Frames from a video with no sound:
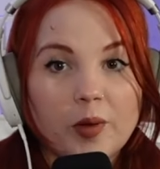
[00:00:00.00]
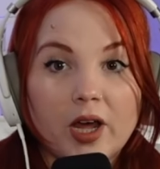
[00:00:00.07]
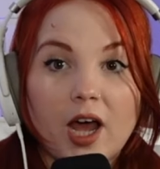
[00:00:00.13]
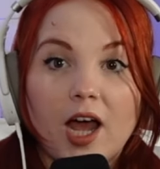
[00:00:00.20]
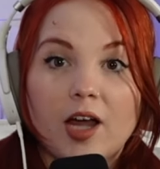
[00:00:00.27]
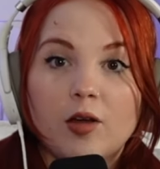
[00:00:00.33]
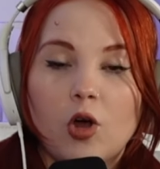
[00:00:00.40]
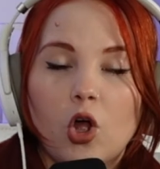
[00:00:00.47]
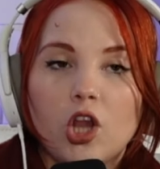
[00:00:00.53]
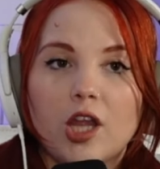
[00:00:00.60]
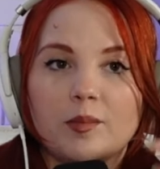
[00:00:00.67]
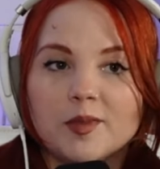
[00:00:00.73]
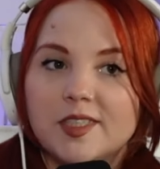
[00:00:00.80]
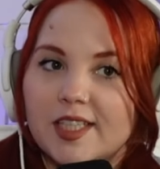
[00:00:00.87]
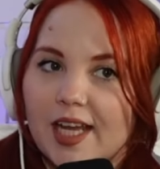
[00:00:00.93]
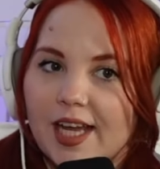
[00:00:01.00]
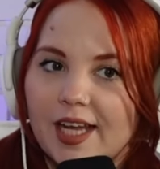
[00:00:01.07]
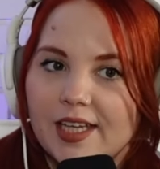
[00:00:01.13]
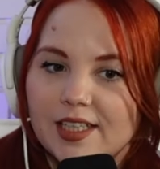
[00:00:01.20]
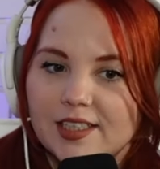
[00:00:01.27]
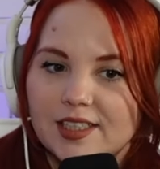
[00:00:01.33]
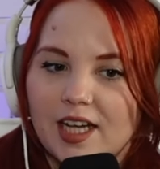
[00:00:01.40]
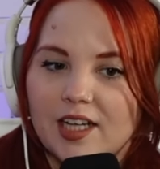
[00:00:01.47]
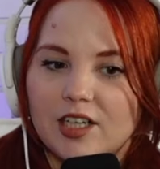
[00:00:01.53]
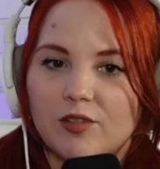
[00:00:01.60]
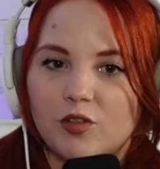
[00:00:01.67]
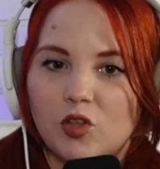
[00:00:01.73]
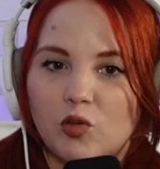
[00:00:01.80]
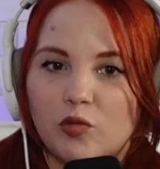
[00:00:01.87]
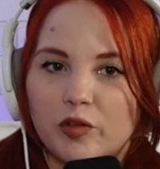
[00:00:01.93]
but I all I'm saying is that
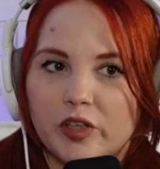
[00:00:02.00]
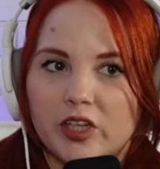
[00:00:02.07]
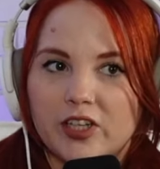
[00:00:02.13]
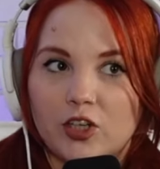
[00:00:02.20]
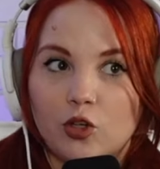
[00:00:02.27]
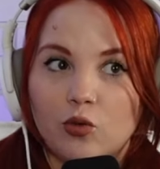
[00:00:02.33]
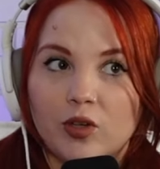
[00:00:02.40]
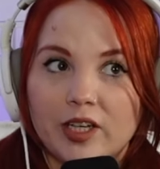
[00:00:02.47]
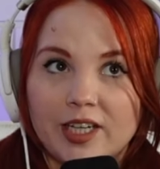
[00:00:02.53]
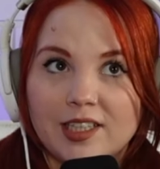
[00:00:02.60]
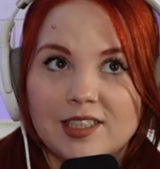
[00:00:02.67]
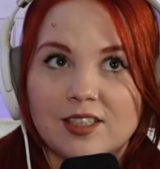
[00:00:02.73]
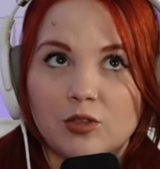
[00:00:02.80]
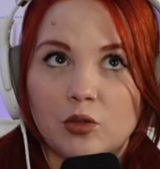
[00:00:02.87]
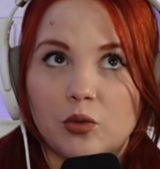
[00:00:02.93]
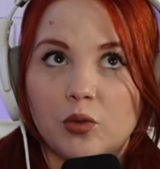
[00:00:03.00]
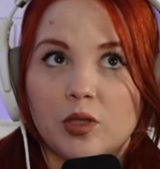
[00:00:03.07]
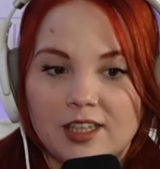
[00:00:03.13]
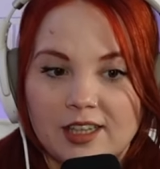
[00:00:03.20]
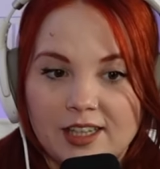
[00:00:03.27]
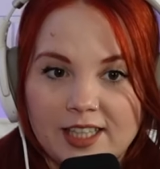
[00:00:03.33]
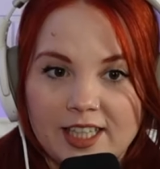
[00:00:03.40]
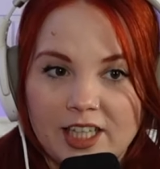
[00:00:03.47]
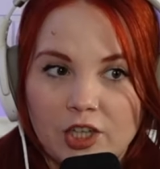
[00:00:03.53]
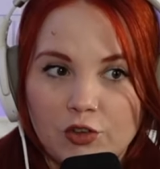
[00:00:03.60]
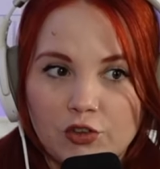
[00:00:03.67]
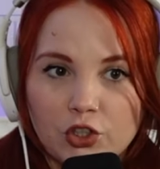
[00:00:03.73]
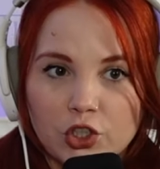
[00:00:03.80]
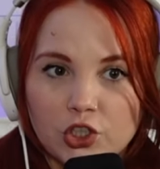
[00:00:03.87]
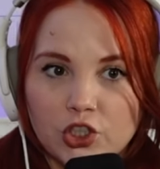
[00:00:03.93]
if you feel like you need to leave
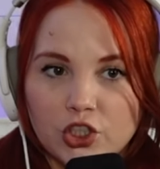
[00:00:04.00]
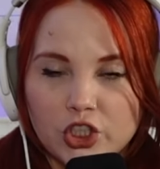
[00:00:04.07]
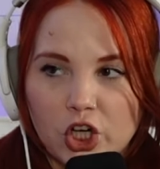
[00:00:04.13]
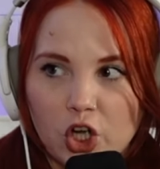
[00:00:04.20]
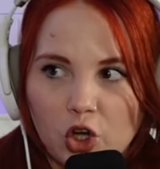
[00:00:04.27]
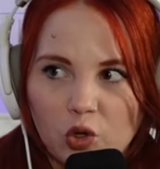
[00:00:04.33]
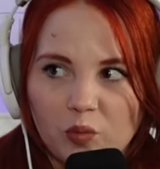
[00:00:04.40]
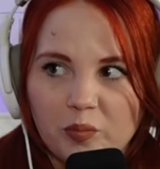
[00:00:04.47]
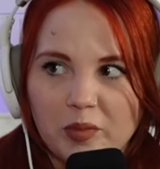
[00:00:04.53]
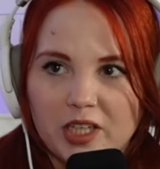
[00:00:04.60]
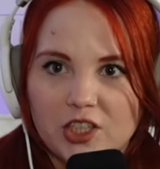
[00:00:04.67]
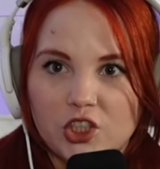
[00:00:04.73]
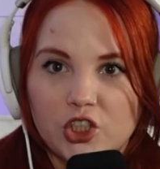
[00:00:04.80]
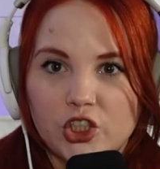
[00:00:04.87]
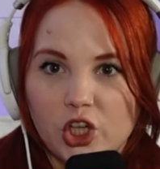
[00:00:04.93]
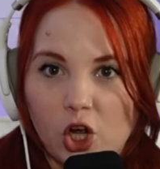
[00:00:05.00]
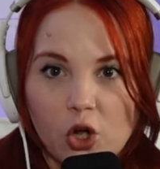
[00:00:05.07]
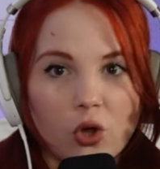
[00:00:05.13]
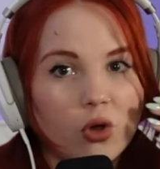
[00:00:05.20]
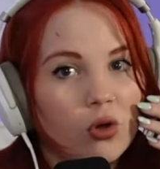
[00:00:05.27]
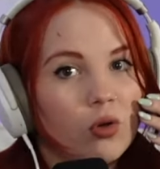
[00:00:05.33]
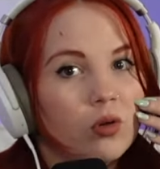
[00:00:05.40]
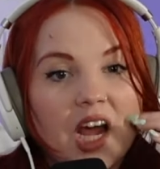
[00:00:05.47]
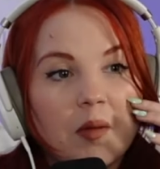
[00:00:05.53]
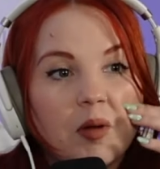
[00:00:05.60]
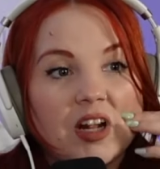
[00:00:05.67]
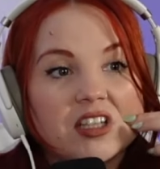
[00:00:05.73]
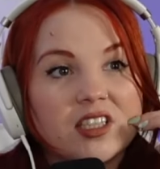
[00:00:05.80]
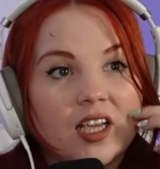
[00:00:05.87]
your show mid show, I'm not